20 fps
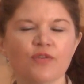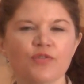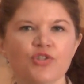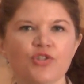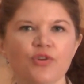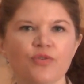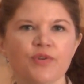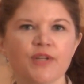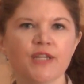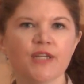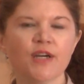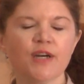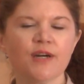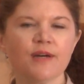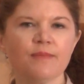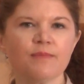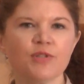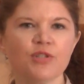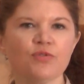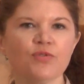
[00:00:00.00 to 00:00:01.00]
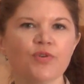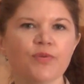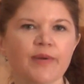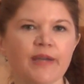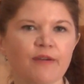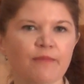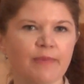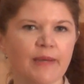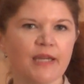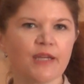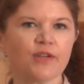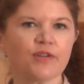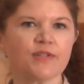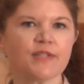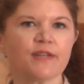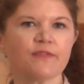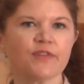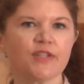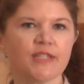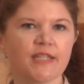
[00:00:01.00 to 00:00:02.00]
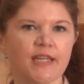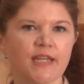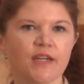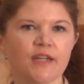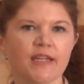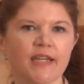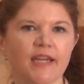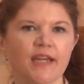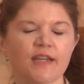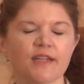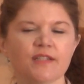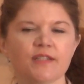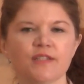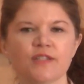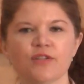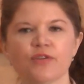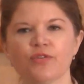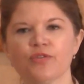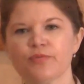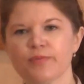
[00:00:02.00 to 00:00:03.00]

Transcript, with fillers: now, Jody, um, do you have bankers every day on hand until